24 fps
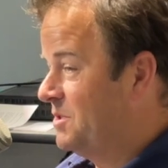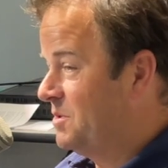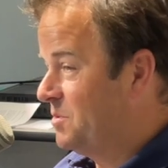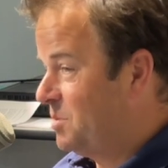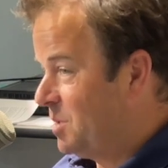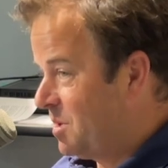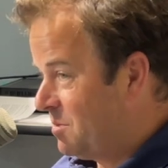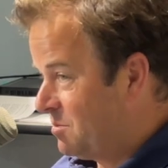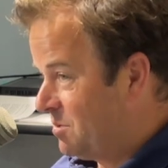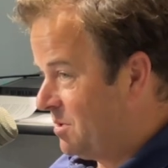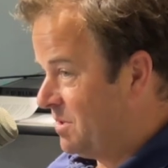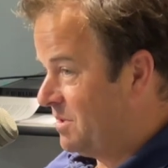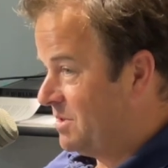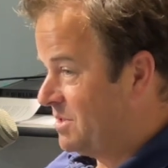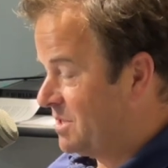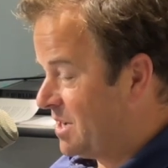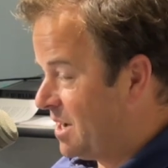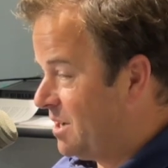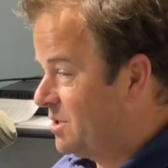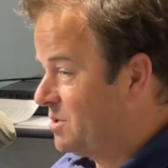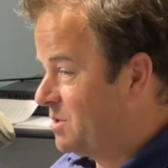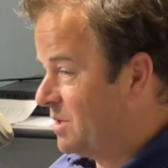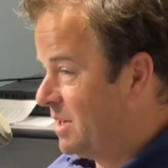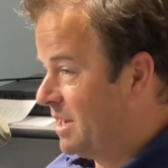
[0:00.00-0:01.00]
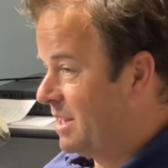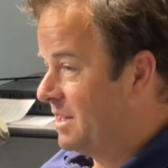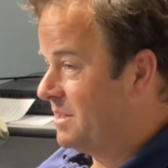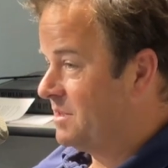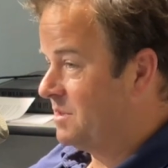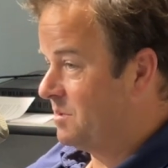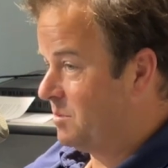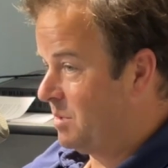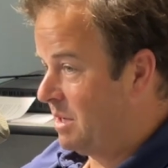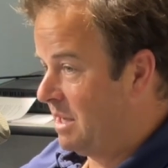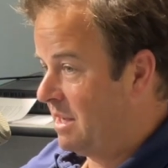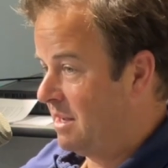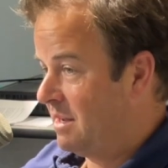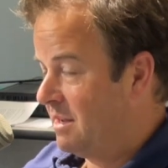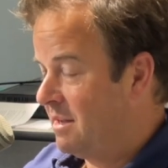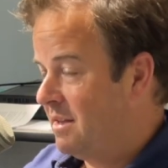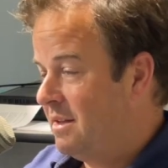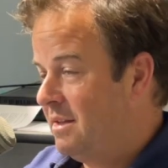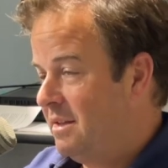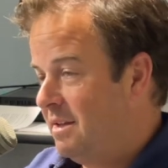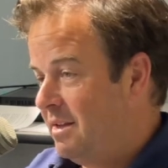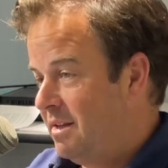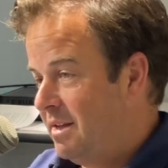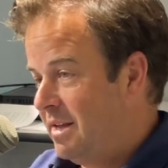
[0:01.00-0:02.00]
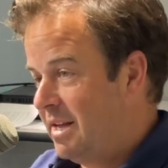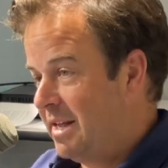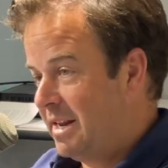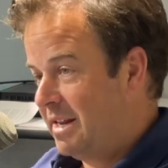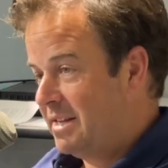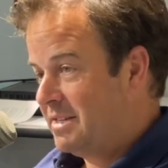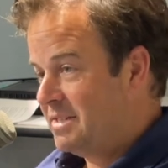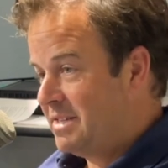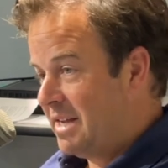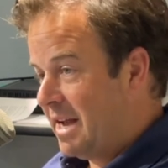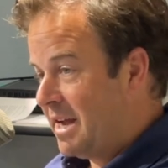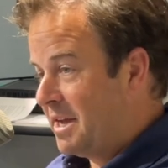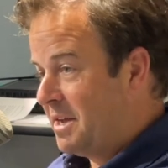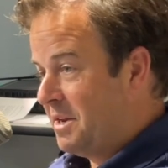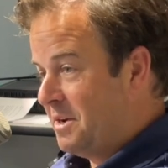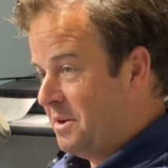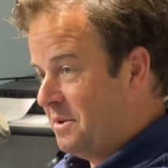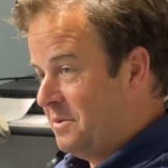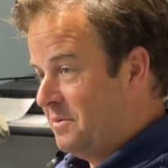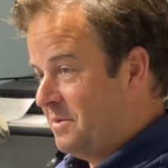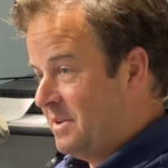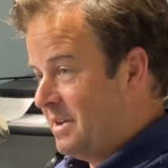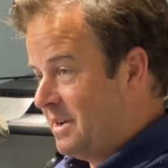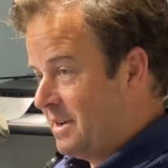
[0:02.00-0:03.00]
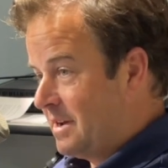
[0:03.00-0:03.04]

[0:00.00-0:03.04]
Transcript: of people in this country get to be an executive at a